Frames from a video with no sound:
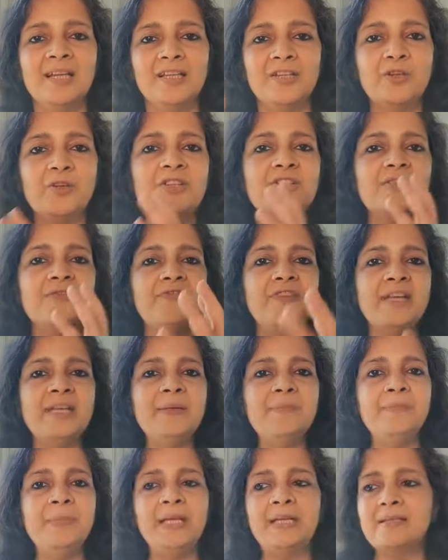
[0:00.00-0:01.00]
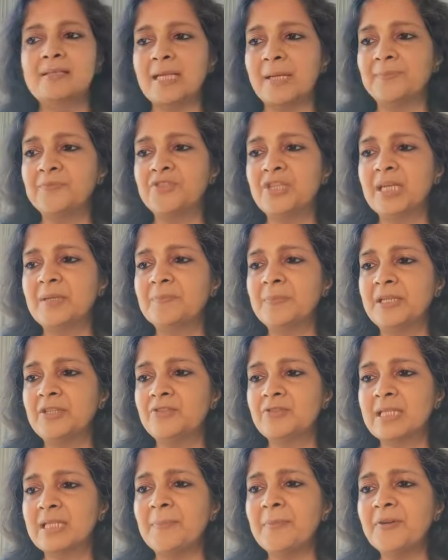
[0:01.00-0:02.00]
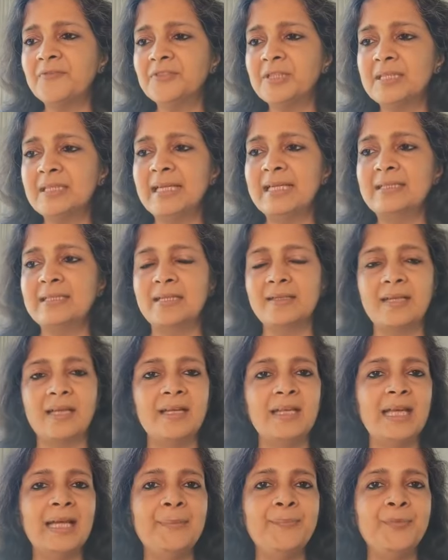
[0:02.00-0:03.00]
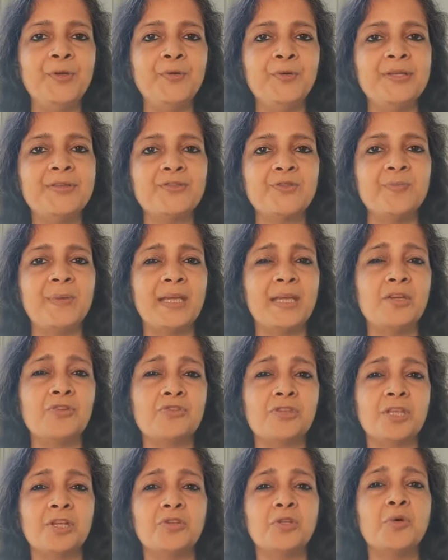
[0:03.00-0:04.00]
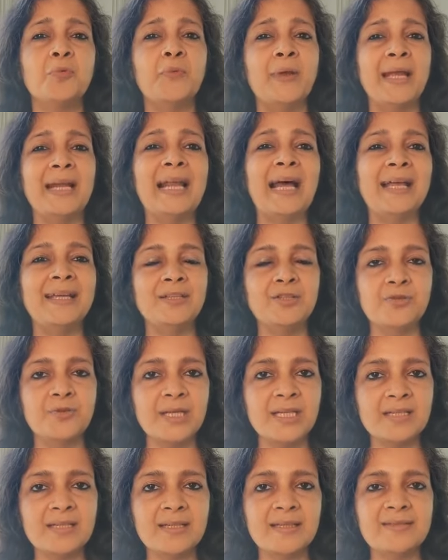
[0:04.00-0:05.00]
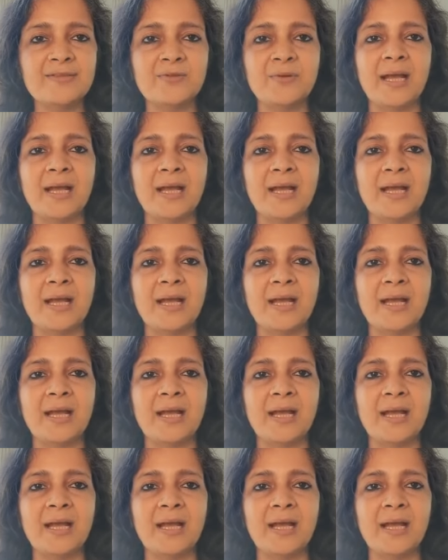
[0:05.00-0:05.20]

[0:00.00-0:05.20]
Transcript: it's a very big subject, but some of the things that can help you is to making sure that you're well hydrated.